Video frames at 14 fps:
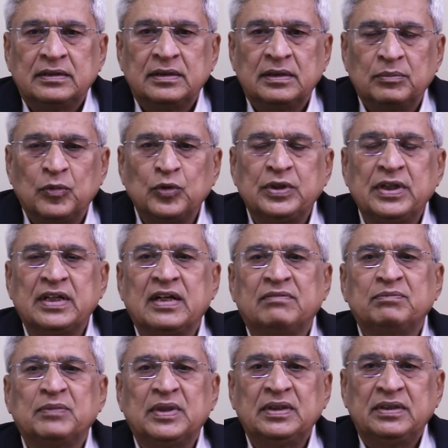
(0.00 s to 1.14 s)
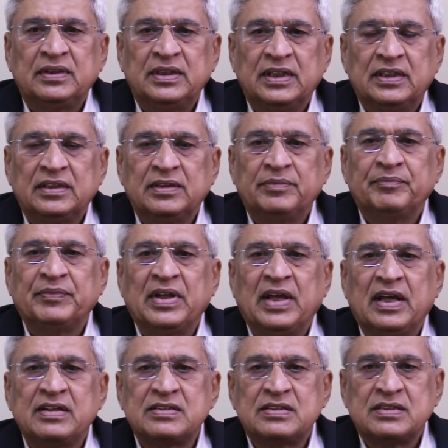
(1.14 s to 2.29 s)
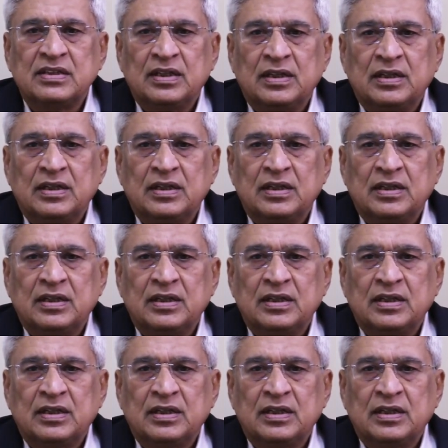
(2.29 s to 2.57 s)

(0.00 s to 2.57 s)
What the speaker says: the Modi government here has